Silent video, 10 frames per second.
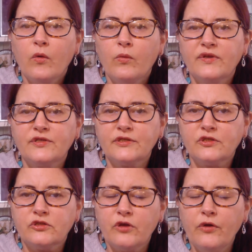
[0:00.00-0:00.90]
which is
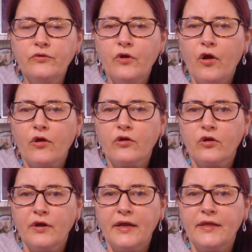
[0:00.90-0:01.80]
so dark
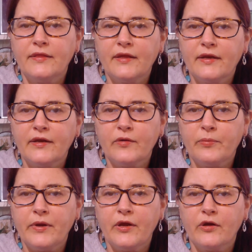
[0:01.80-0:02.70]
green that it
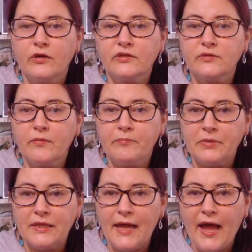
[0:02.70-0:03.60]
appears
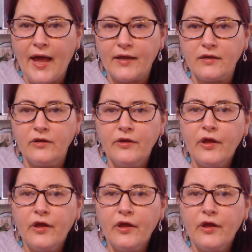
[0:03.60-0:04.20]
black